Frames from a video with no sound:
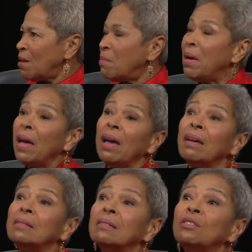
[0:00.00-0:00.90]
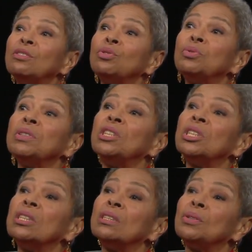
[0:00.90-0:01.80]
a man's
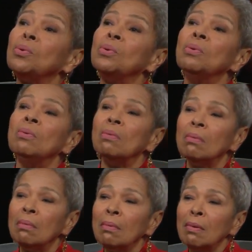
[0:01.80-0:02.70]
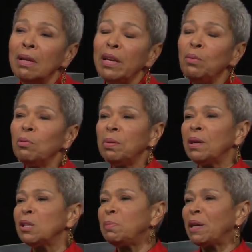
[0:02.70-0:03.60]
orisha is Ogun, he will be
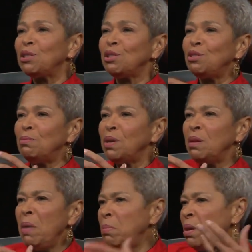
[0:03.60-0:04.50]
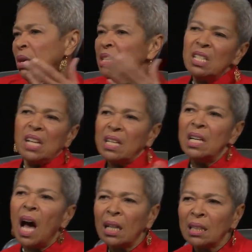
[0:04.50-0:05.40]
expected to be maybe into
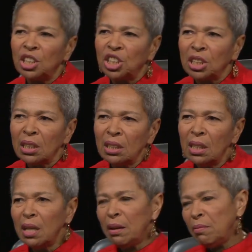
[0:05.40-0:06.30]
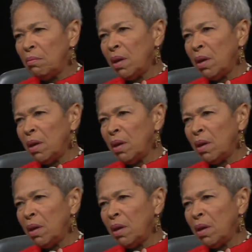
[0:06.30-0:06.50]
technology, mm-hmm.